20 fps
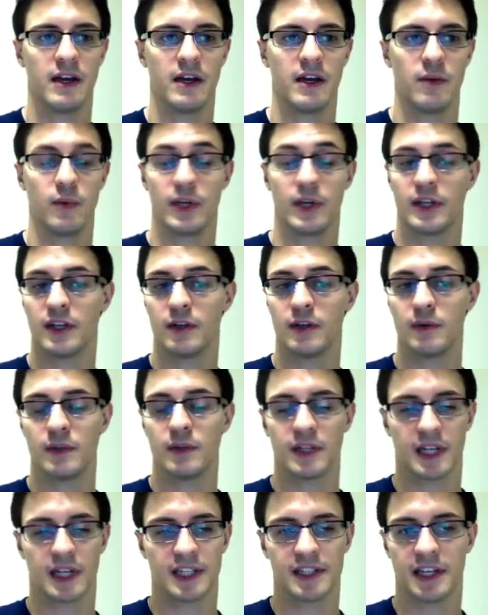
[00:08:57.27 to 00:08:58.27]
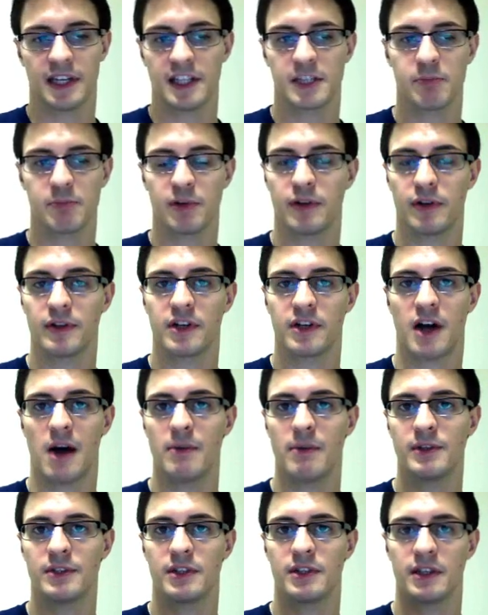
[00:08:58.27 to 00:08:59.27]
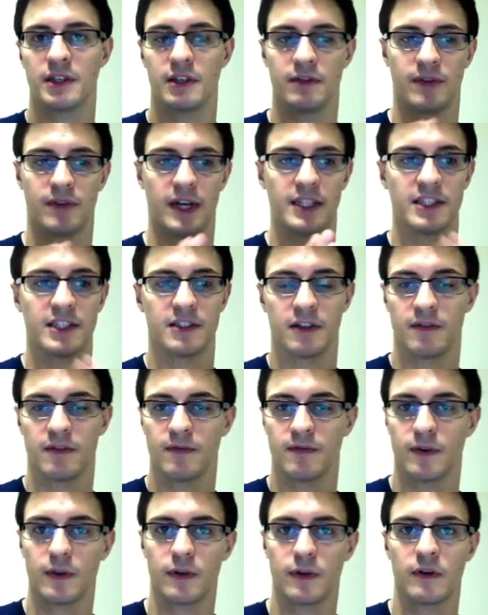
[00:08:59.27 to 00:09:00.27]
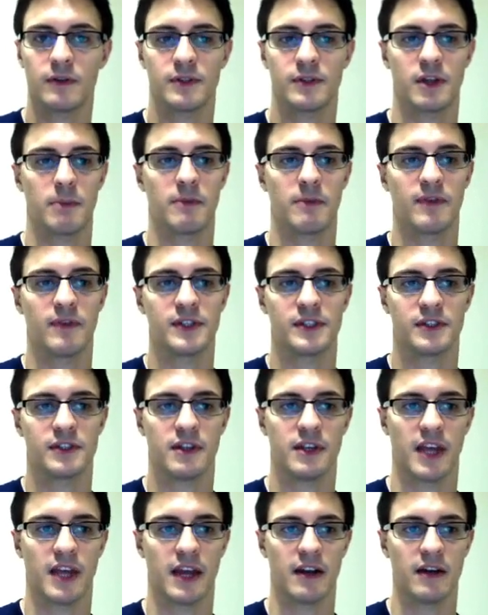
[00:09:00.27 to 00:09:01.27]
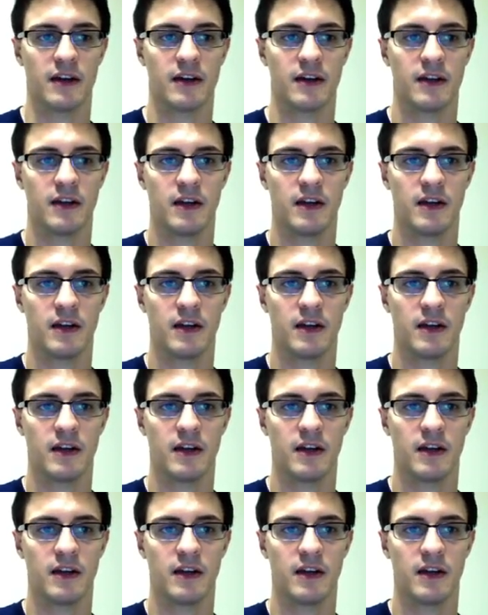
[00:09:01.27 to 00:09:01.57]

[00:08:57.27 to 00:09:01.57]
We could do, the, like I say, the split on the commas to divide these into further subdivisions of the data.